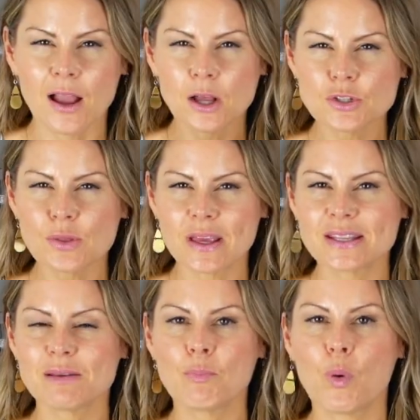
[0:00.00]
also think
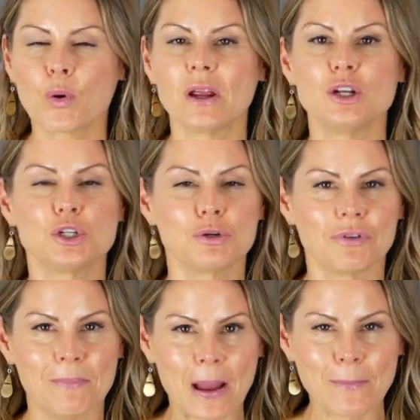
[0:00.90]
it's important to
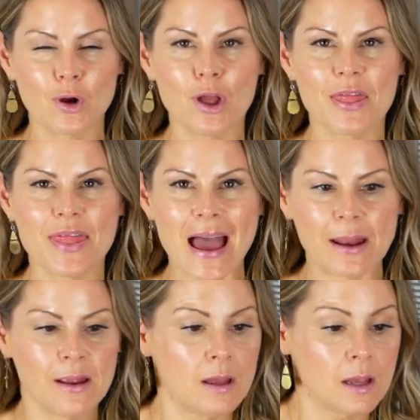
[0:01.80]
remember
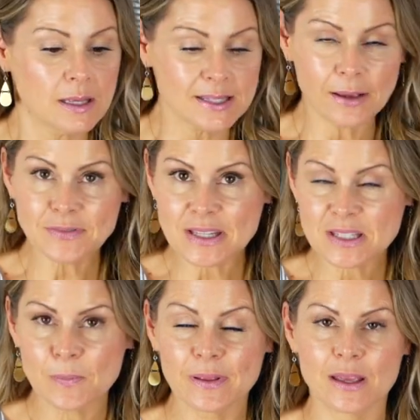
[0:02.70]
that
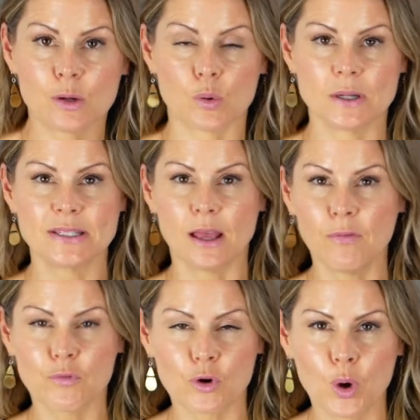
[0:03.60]
self-discipline or
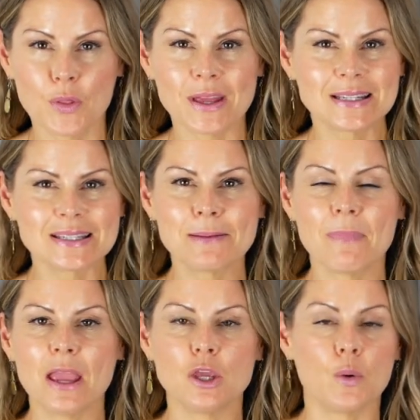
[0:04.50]
self-growth, it doesn't
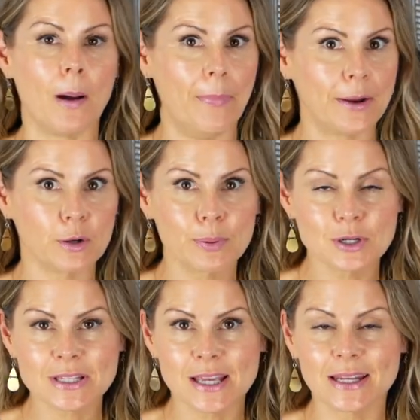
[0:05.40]
make you a better
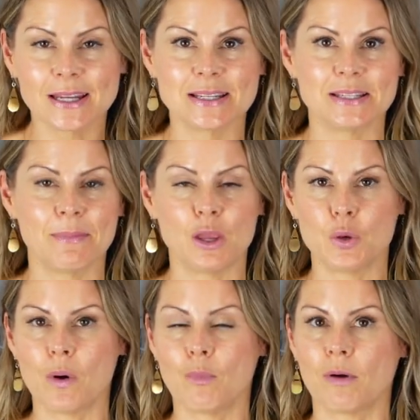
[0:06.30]
person. It doesn't make
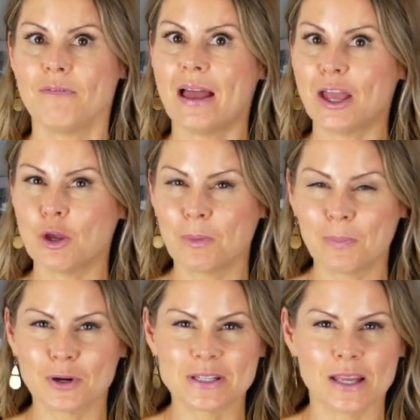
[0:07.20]
you a more valuable
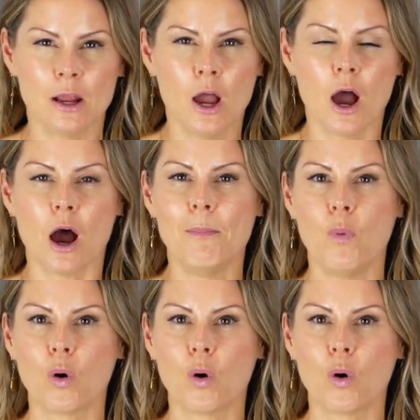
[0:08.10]
person, a more